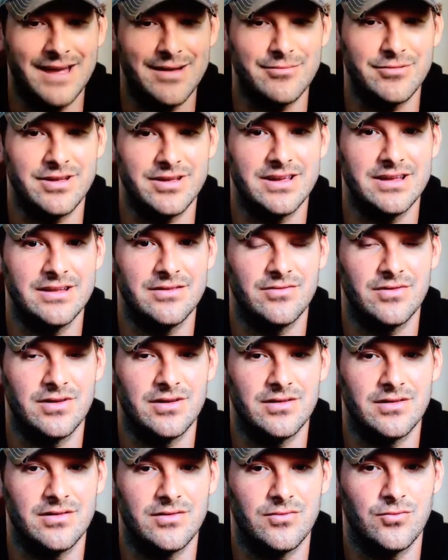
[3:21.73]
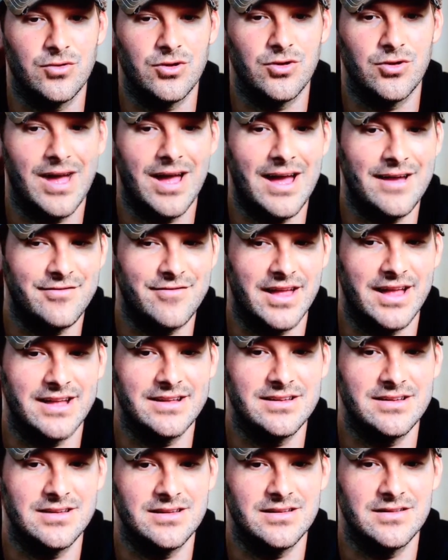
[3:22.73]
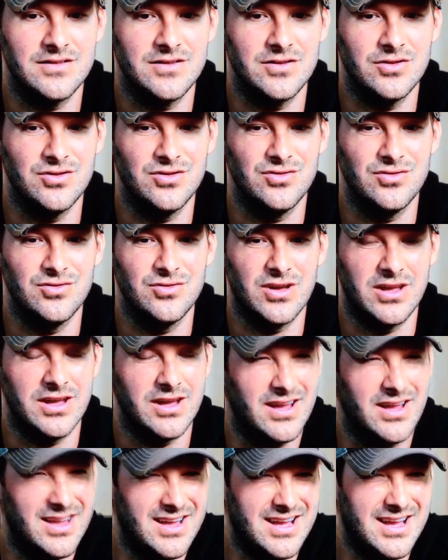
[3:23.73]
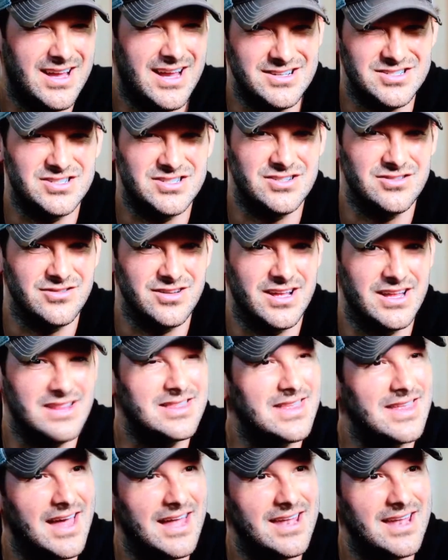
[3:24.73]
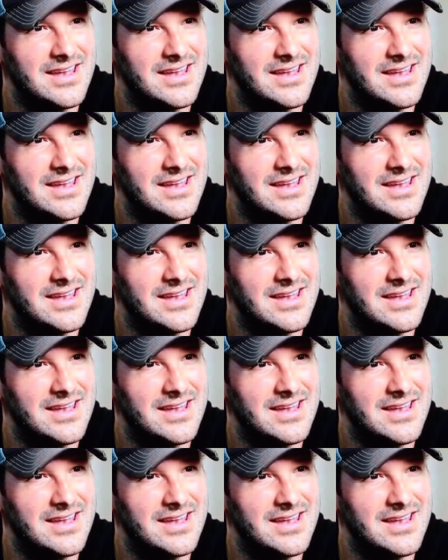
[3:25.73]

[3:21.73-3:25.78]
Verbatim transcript: family, and when you have that, you, you can kind of still get